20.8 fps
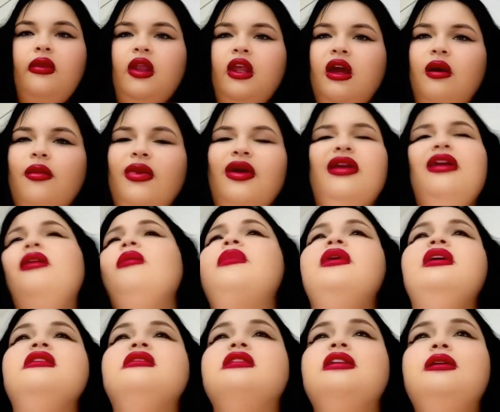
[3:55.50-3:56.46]
but yeah,
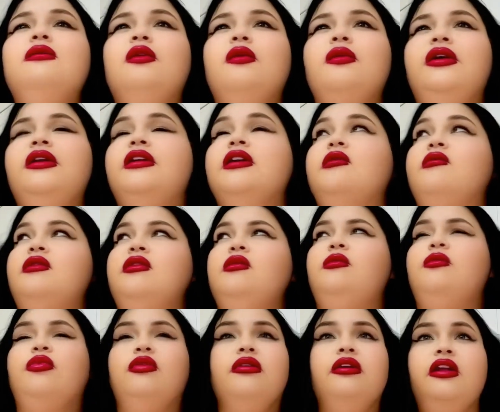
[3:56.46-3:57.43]
basically what we did, we
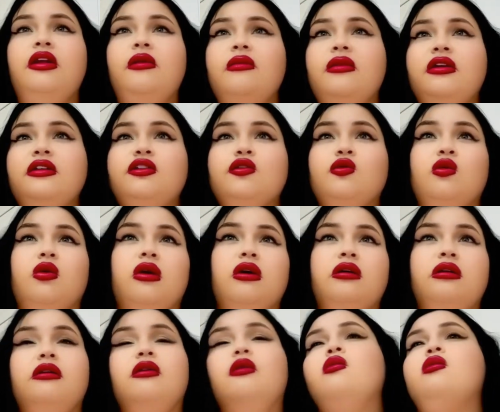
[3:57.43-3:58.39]
pretty much
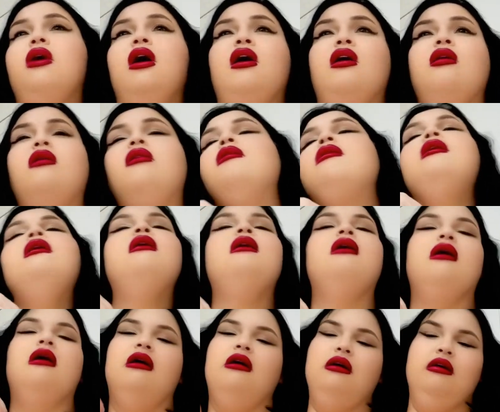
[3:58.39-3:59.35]
wandered around.
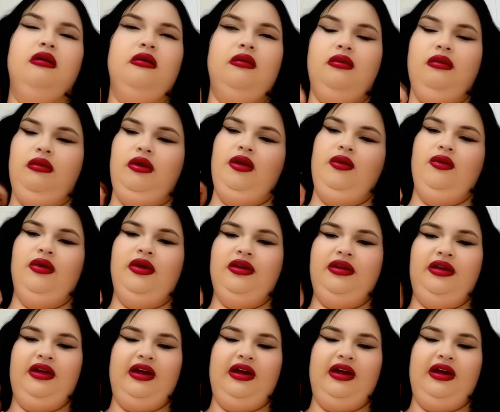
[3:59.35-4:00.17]
We went and